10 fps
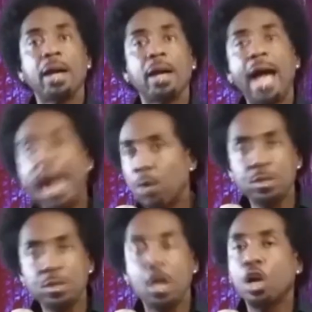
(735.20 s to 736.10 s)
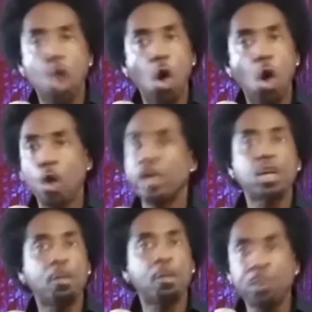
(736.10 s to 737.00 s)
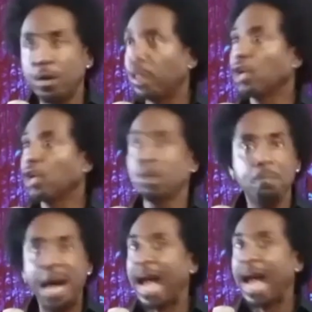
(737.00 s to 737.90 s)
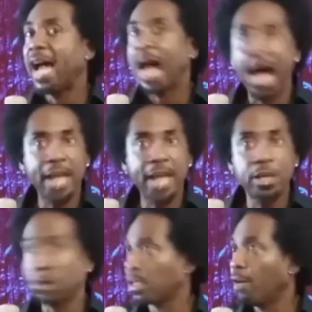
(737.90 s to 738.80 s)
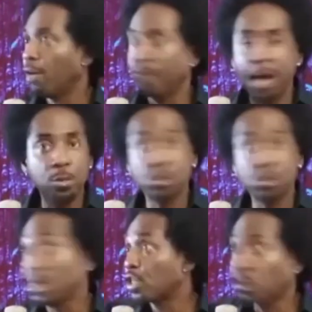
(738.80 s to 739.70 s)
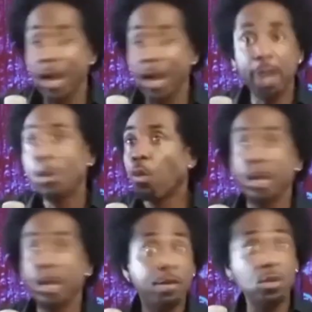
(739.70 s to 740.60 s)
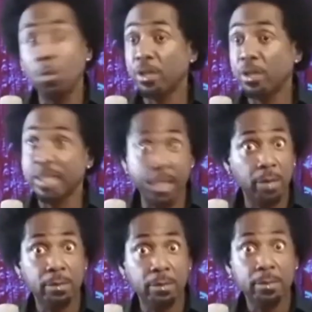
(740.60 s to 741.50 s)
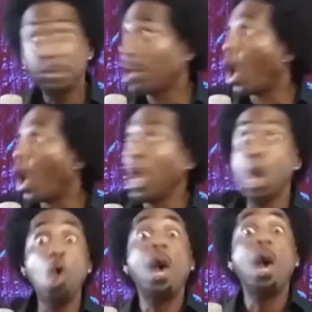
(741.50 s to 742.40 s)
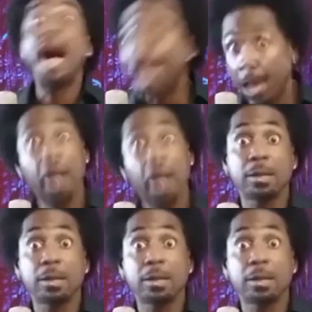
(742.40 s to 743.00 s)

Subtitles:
Out, gone, kaput, goodbye, adios, vamos, scram, whatever you want to say. Aloha.